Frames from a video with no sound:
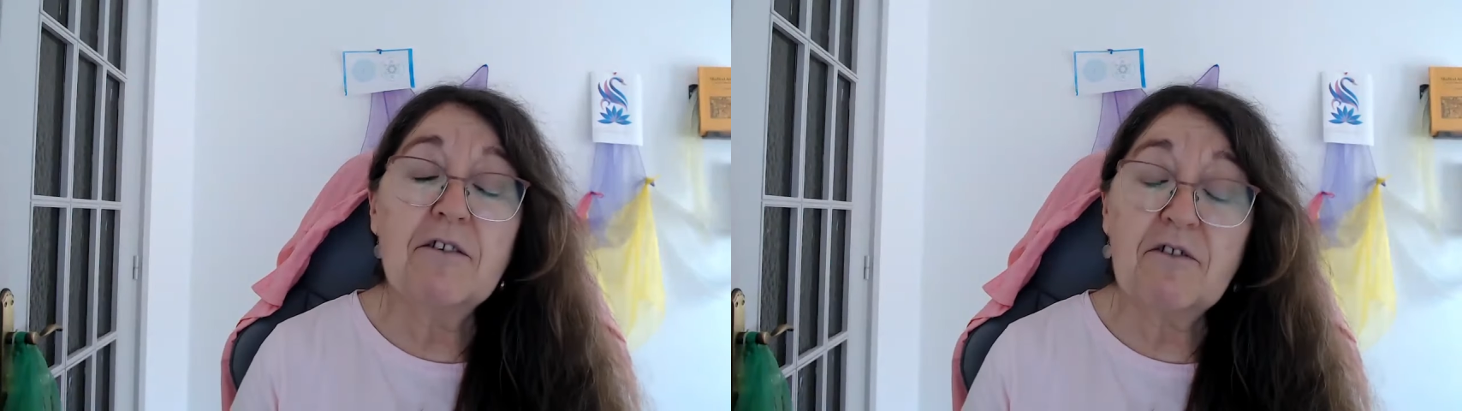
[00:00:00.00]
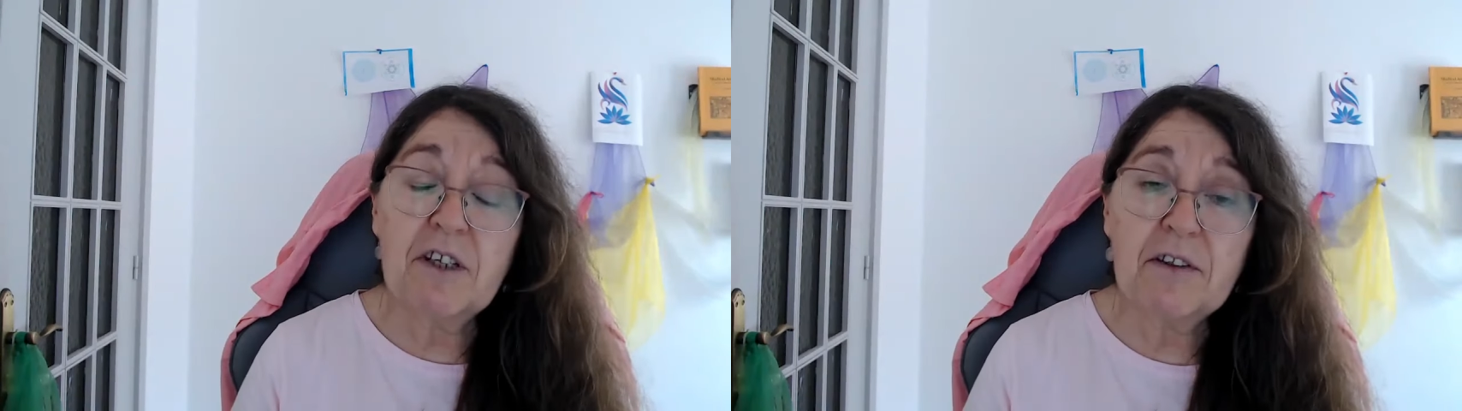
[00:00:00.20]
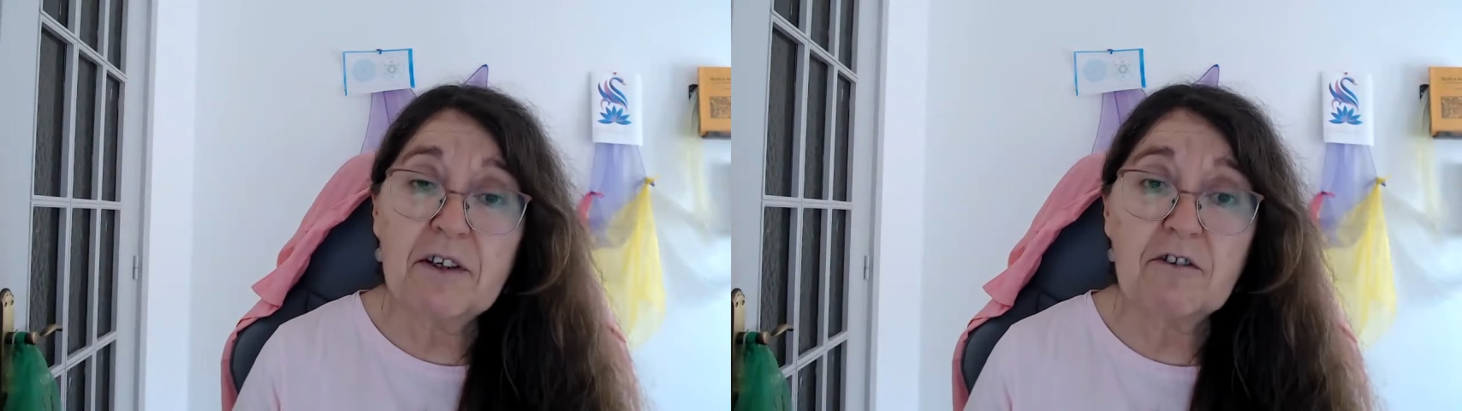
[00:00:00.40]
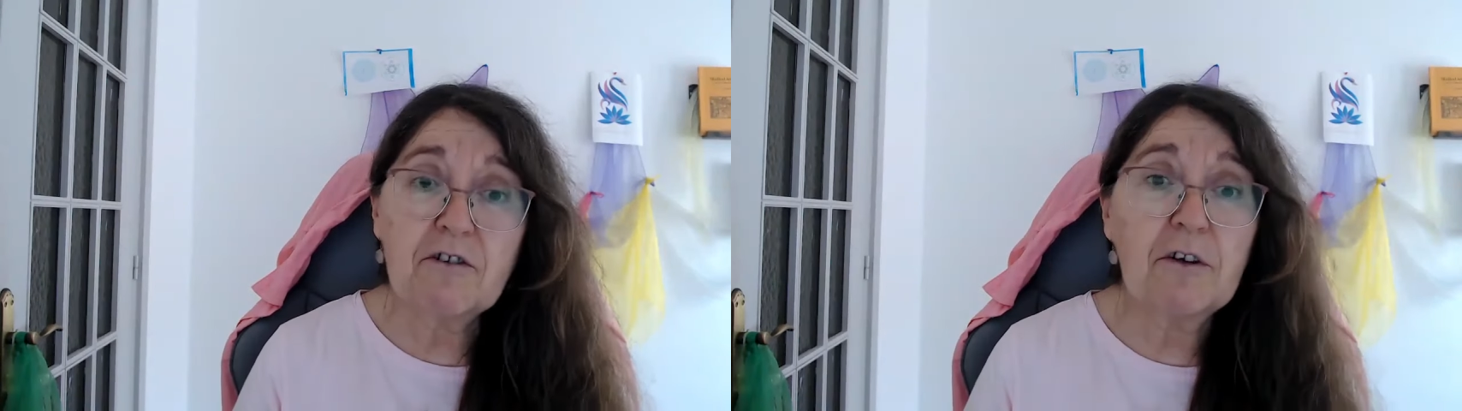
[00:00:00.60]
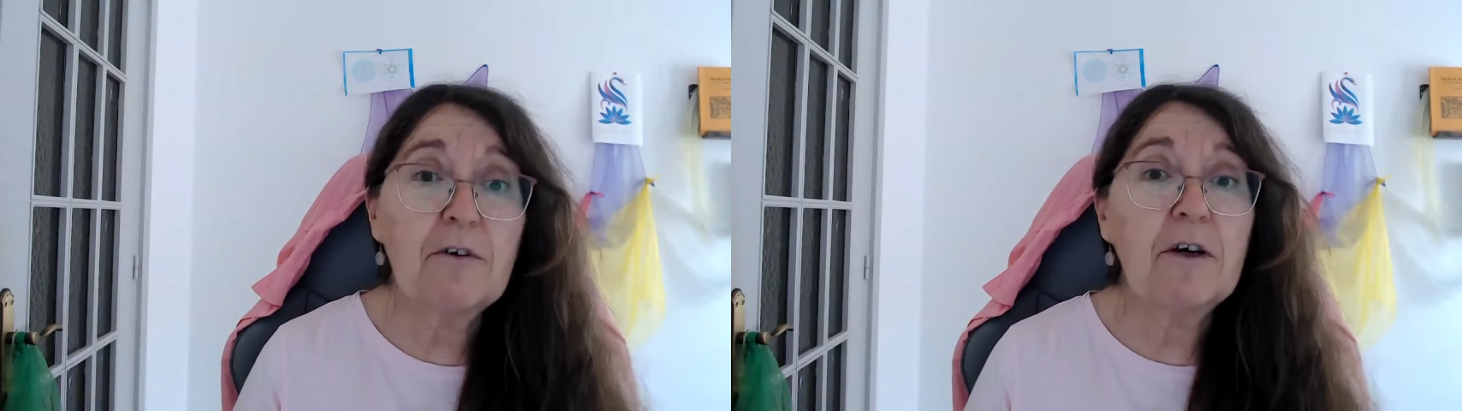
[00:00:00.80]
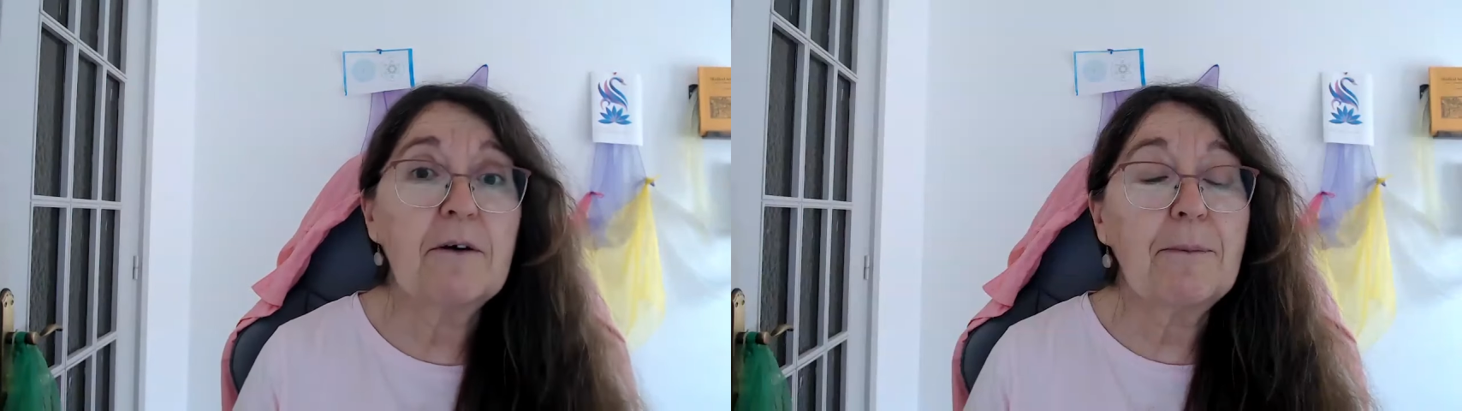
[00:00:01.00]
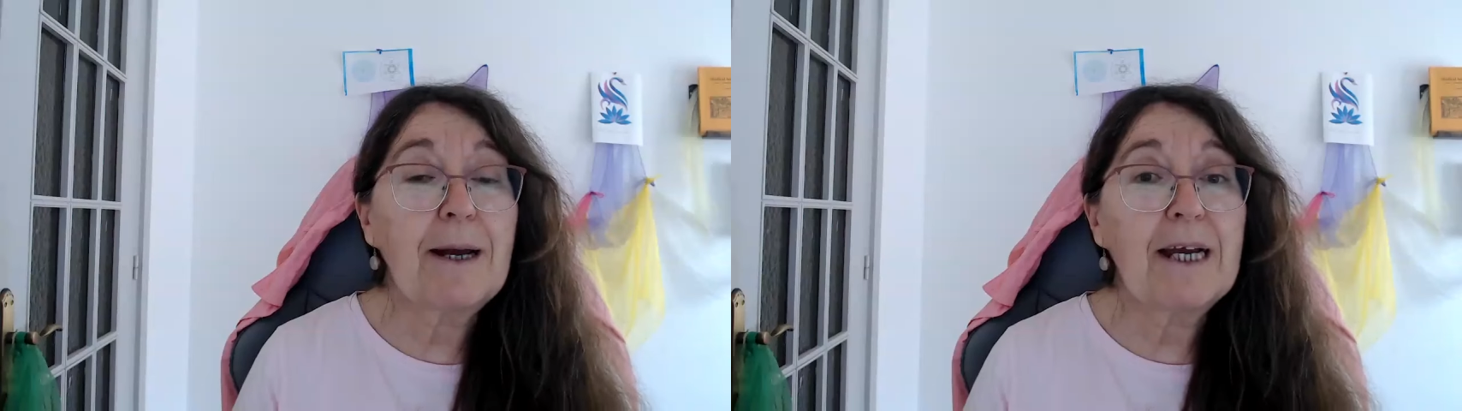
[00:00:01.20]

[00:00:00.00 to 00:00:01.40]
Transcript: Seeders written